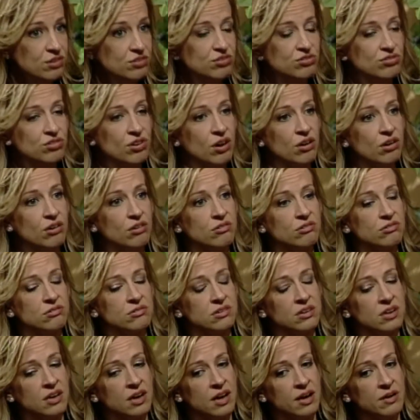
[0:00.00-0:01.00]

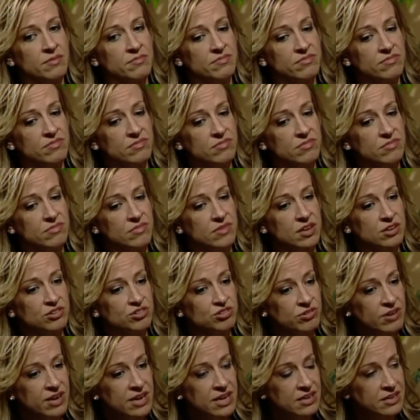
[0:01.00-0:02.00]
So a
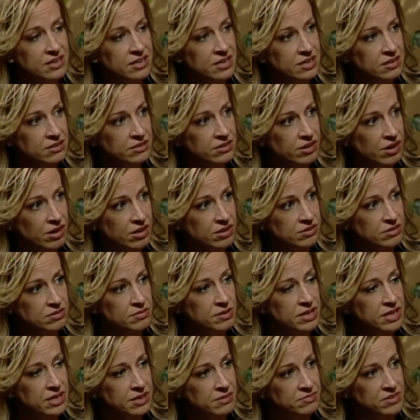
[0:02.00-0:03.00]
trained EMDR
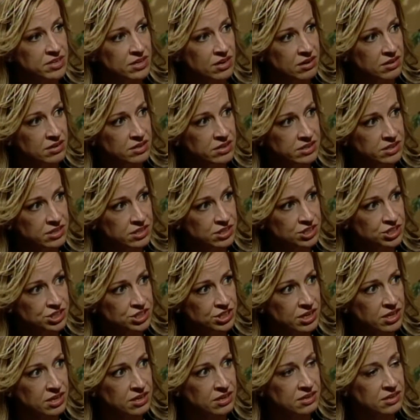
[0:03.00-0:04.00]

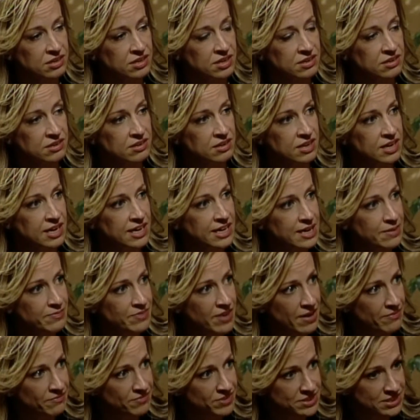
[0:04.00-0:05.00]
clinician, and I
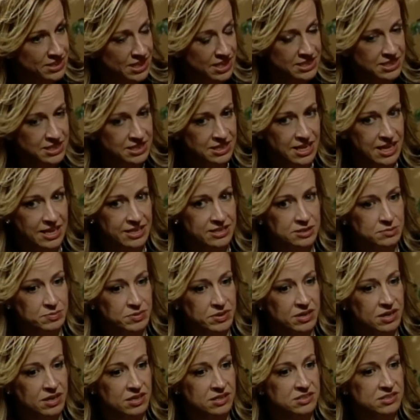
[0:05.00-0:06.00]
keep emphasizing that is
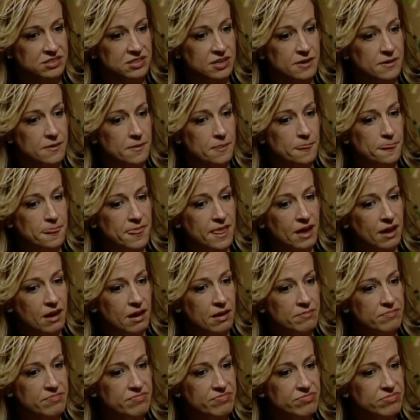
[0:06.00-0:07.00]
because
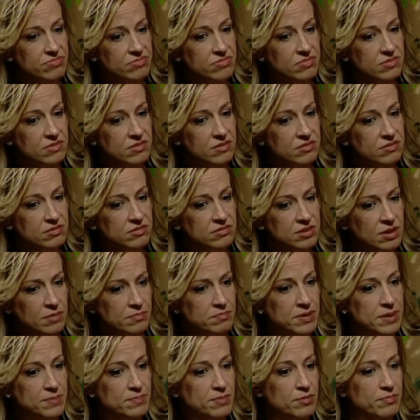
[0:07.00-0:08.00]
some
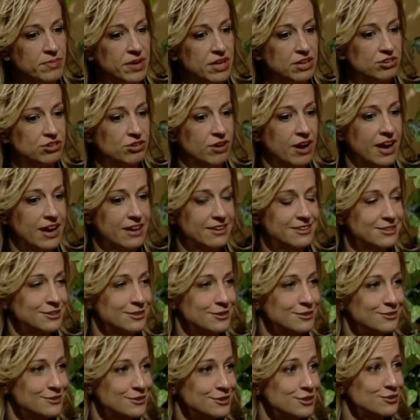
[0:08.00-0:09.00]
people may try
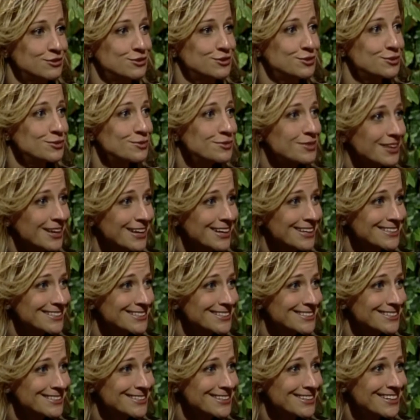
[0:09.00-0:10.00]
to do
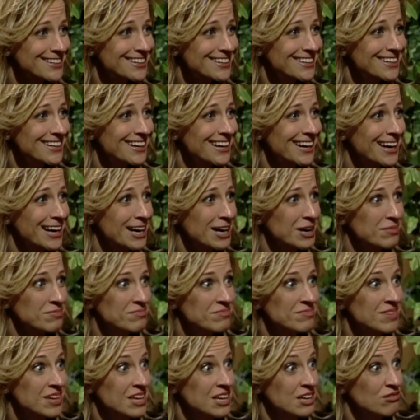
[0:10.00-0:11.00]
this
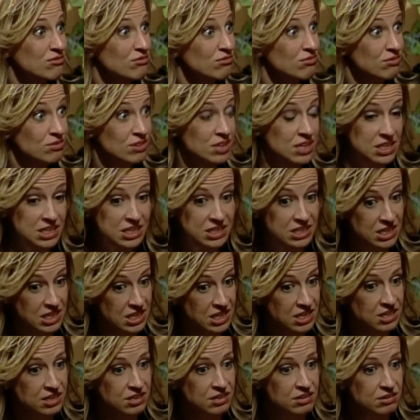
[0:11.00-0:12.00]
and
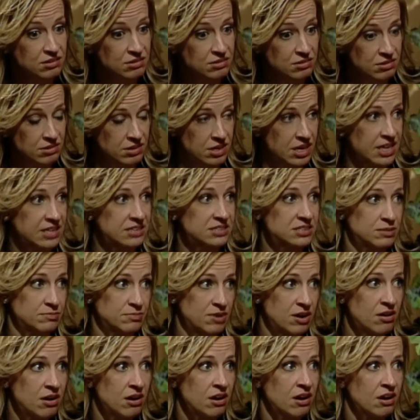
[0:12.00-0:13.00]
really create some
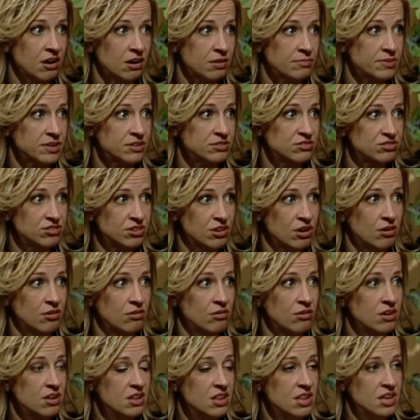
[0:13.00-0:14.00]
harm. And
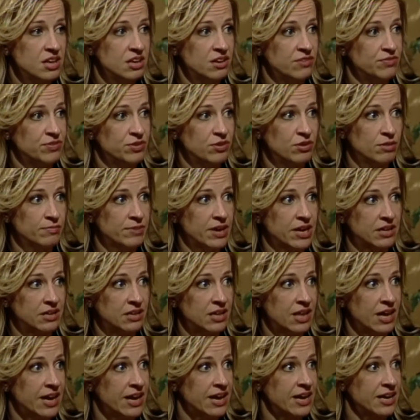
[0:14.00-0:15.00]
so if you're my
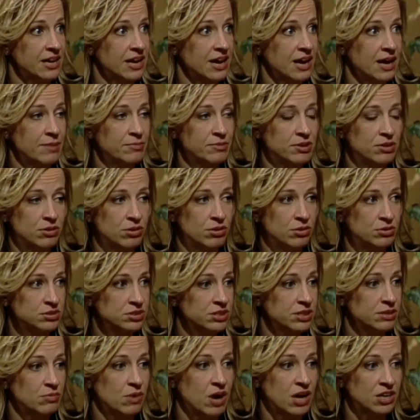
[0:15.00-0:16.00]
client, I'm
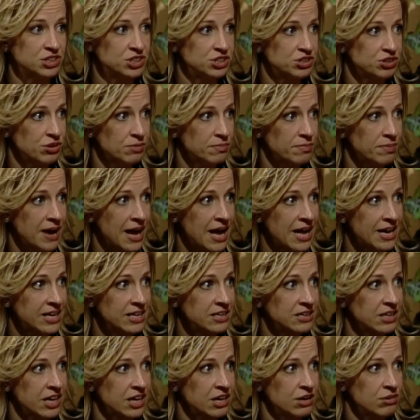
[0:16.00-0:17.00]
closely watching your body
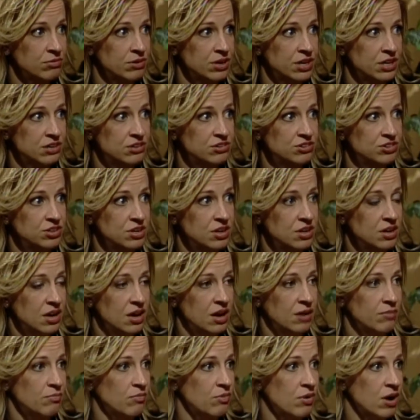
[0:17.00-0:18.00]
language,
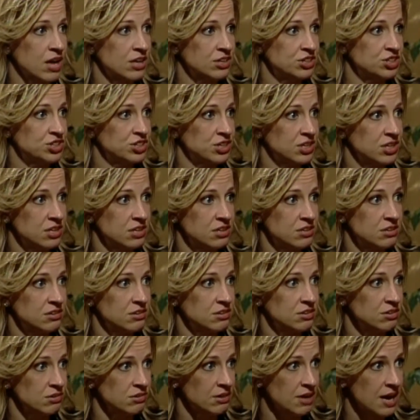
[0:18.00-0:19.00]
I'm watching
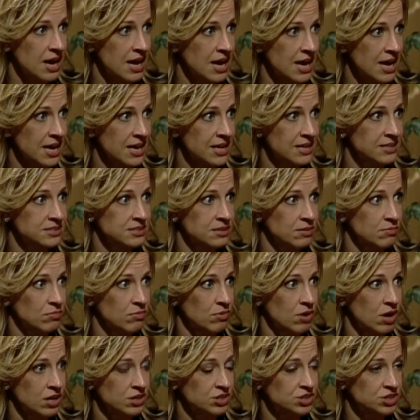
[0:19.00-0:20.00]
your eyes, I'm
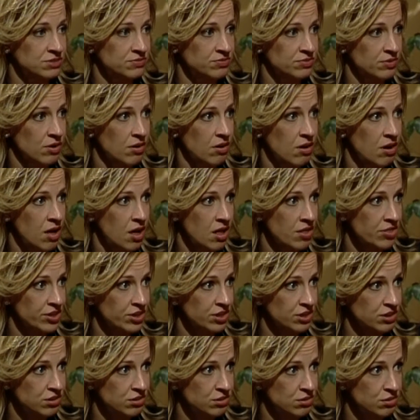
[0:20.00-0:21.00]
watching for all the
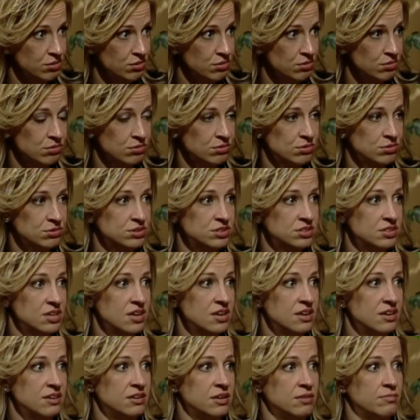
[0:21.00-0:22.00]
cues
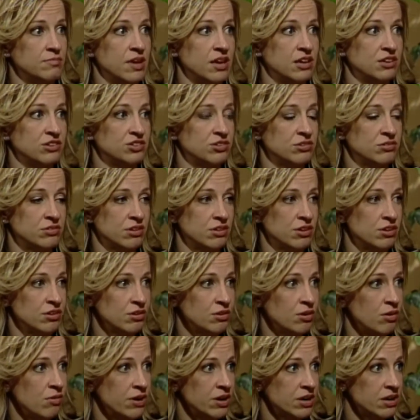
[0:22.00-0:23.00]
to make sure that you're
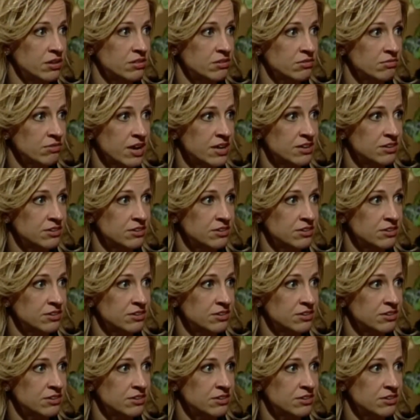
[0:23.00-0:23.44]
going in the right